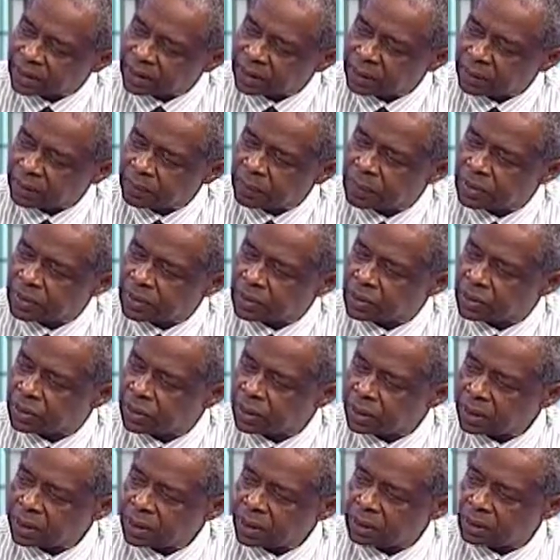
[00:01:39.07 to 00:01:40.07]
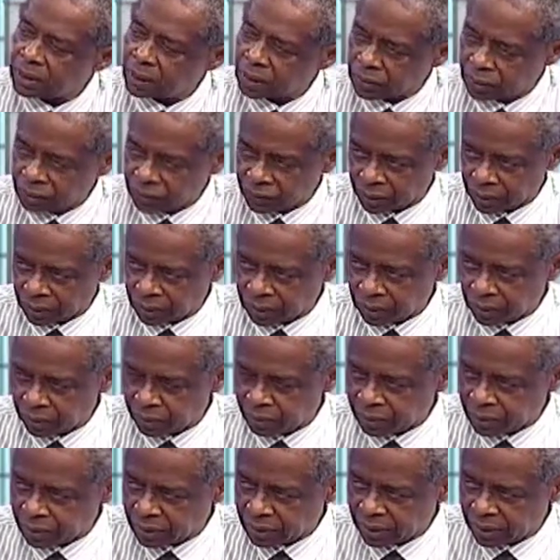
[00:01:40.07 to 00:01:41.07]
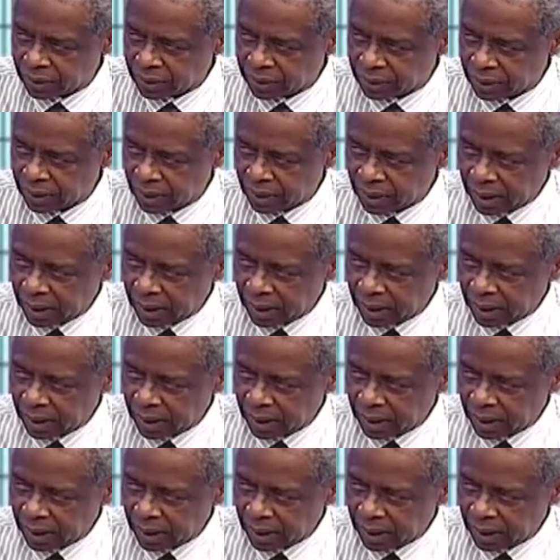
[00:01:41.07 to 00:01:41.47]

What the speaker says: emerge in constructed projects.